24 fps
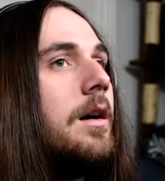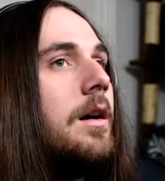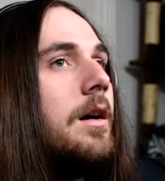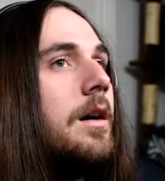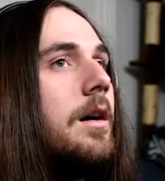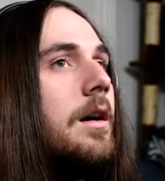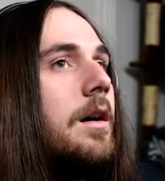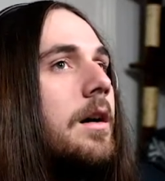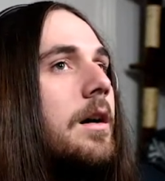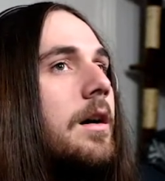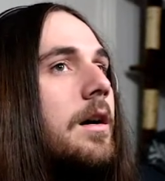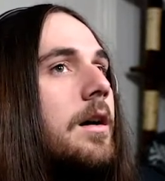
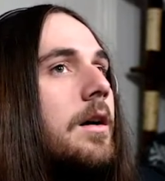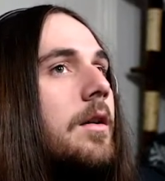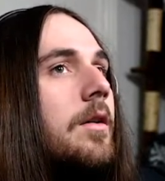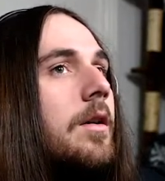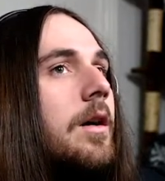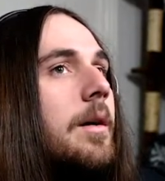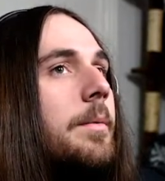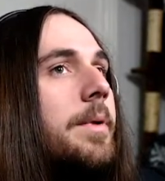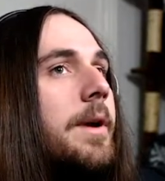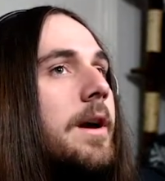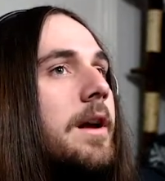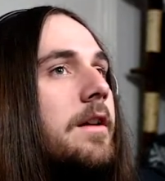Oh, I
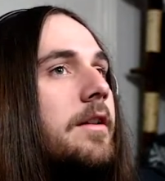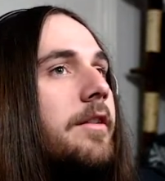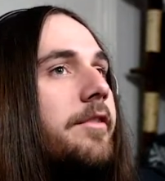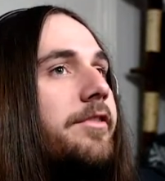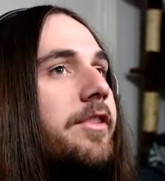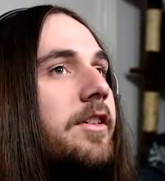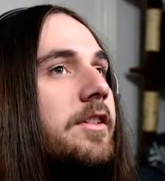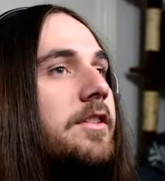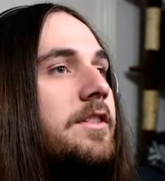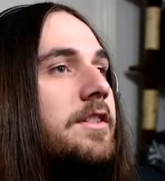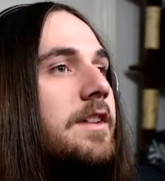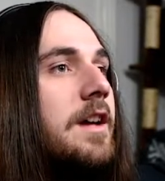paid off
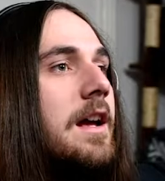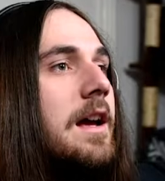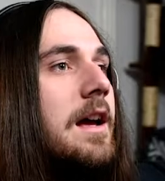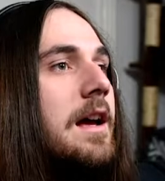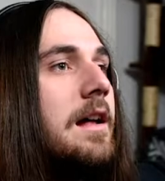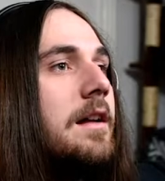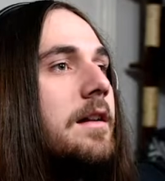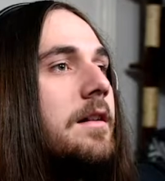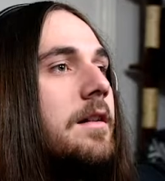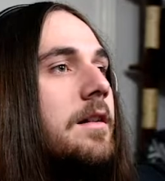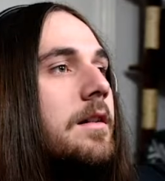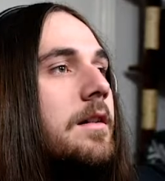the
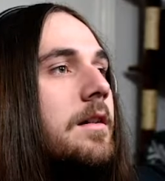debt.